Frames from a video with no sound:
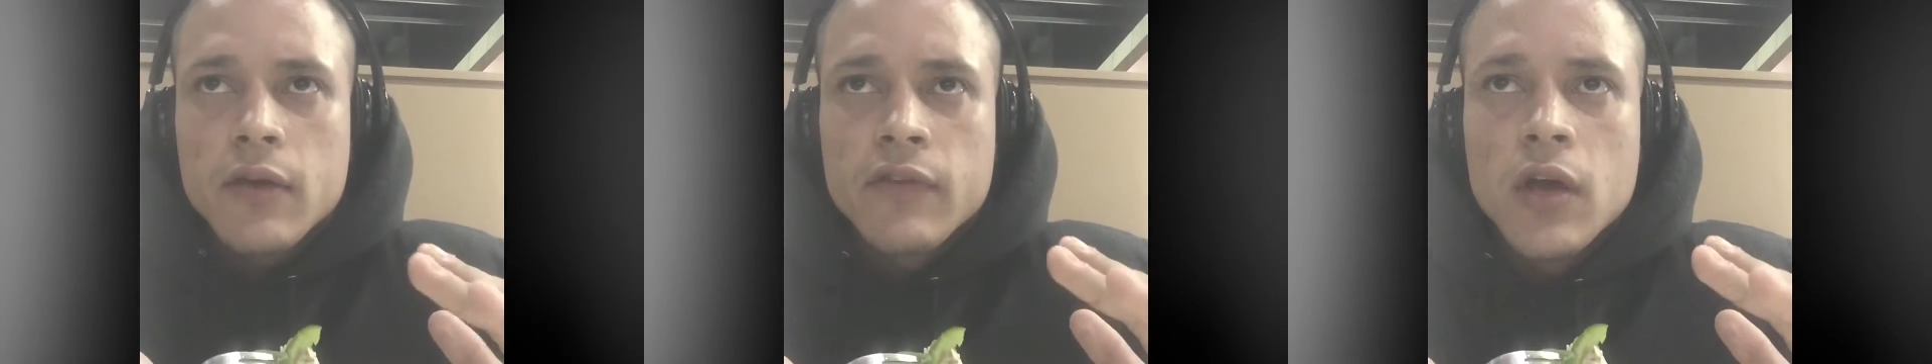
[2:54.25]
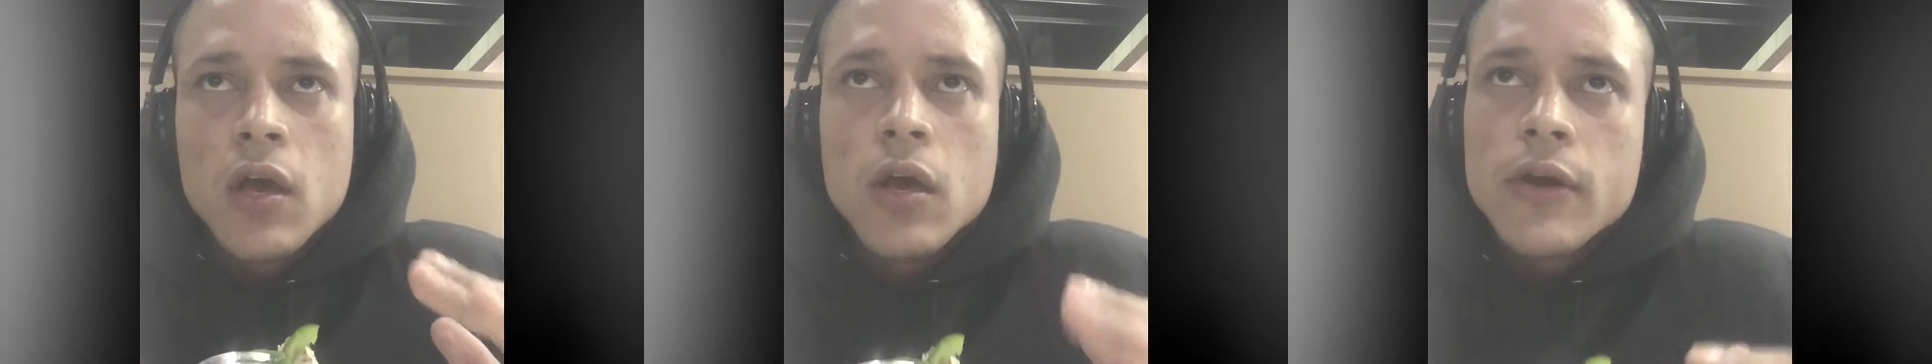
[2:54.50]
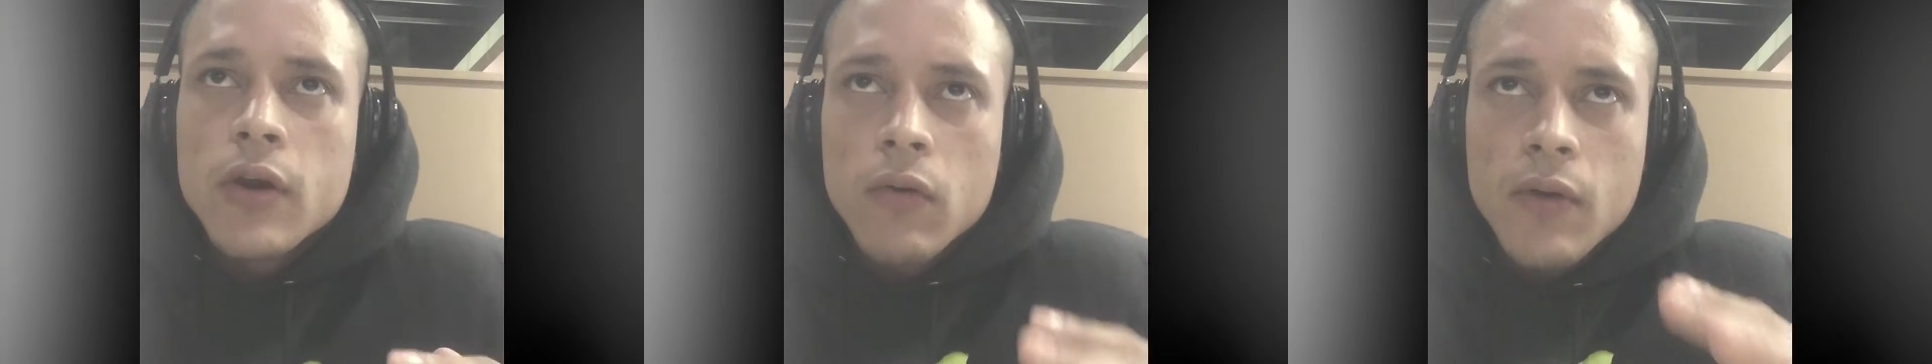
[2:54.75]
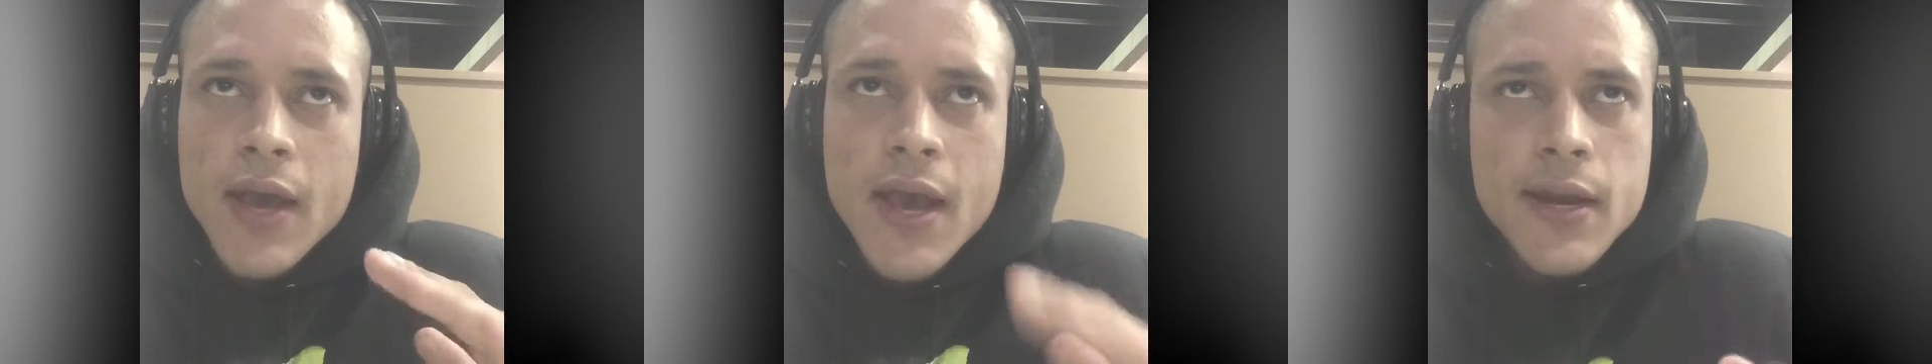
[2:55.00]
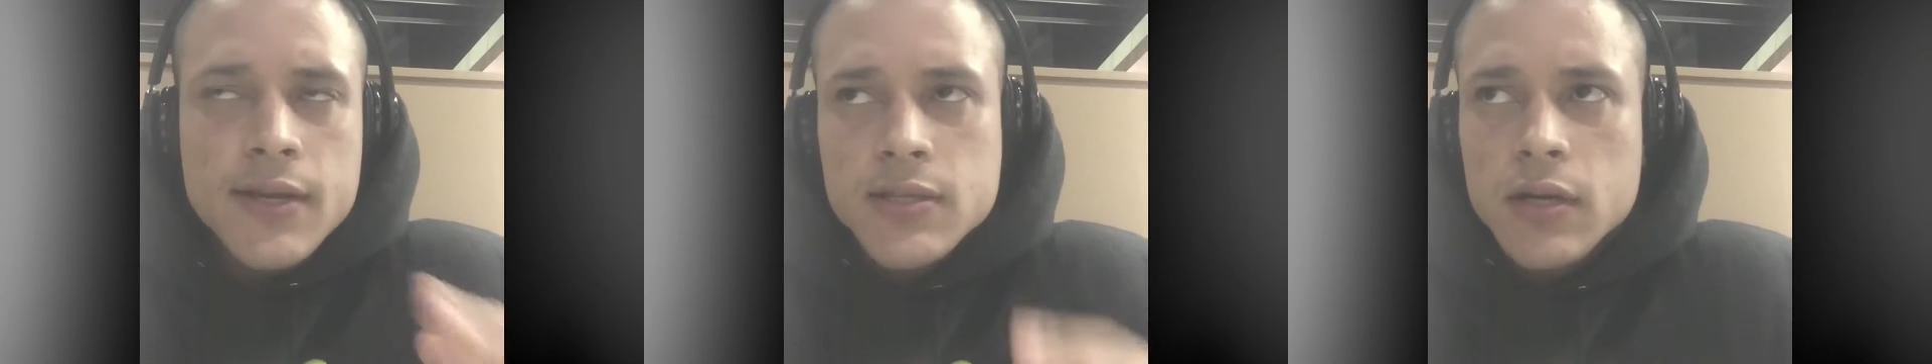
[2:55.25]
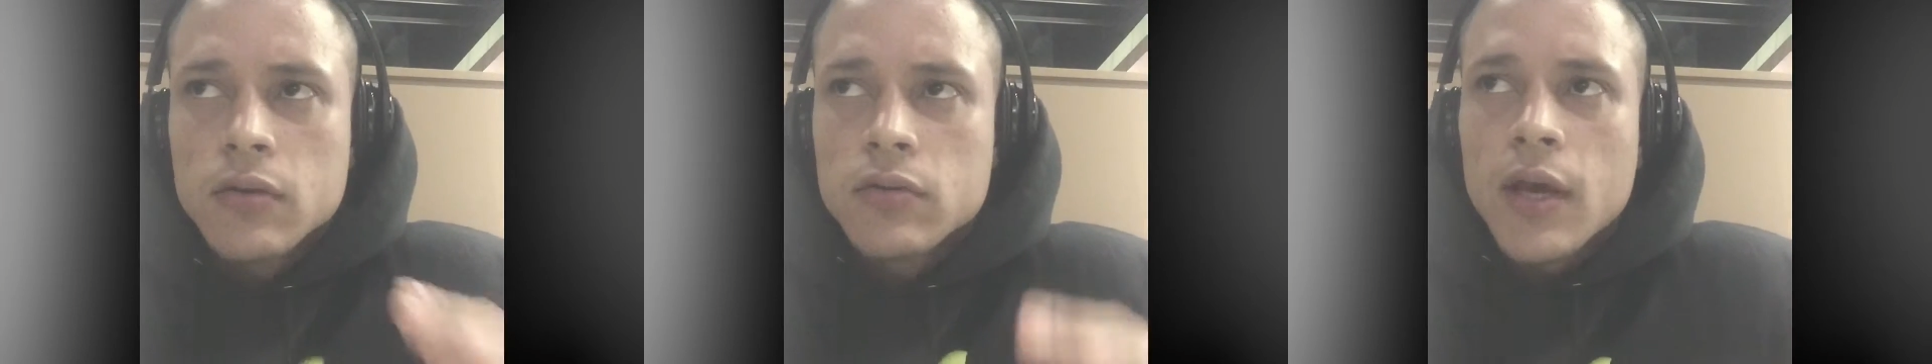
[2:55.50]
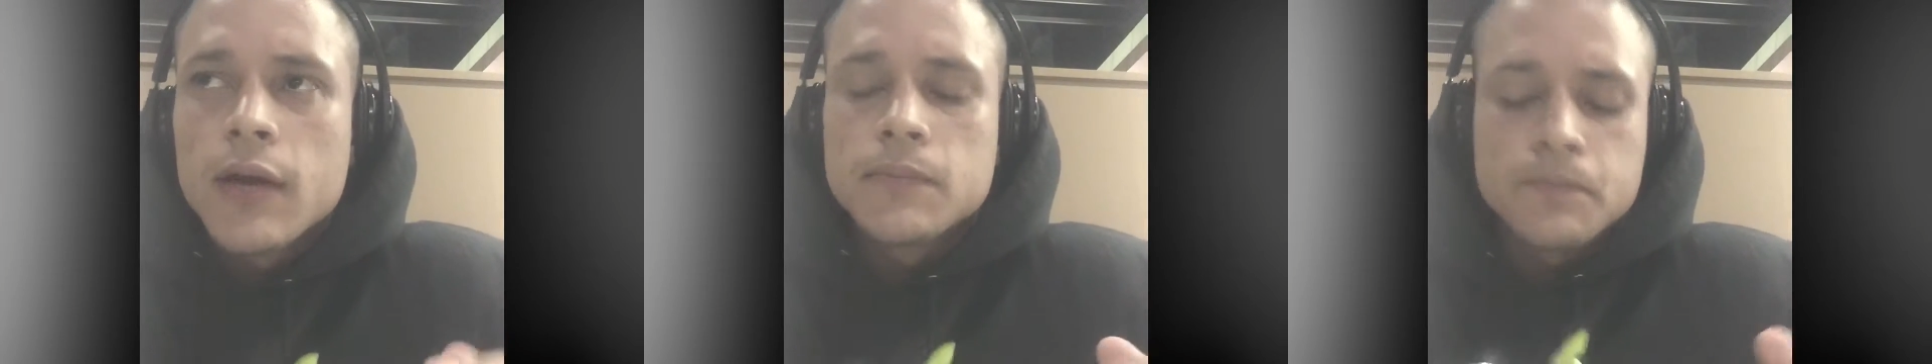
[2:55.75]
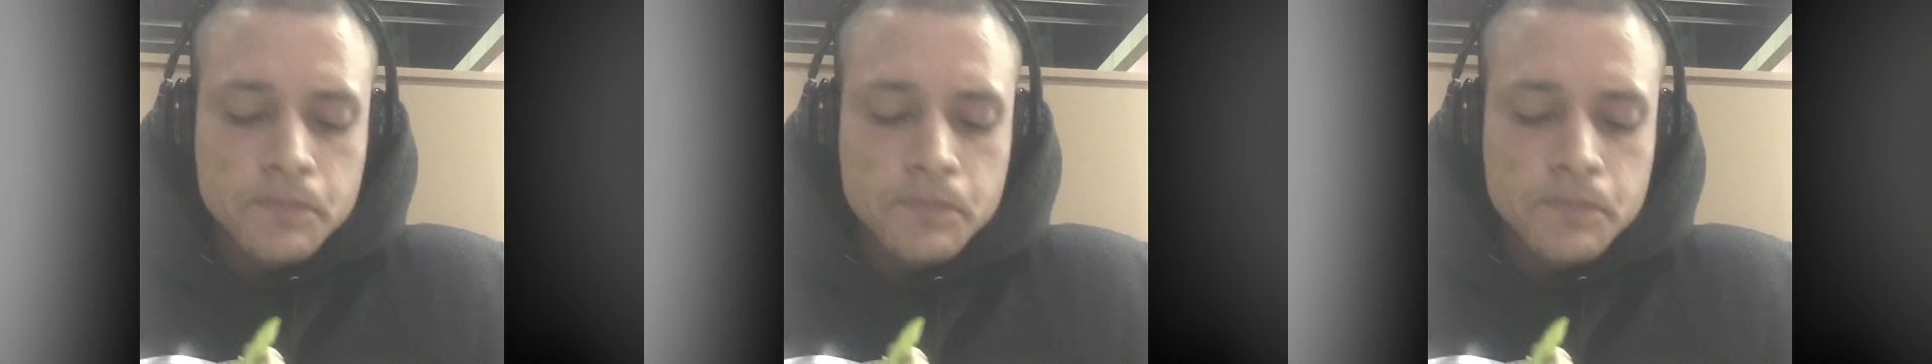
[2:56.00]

If, you know, any single thing.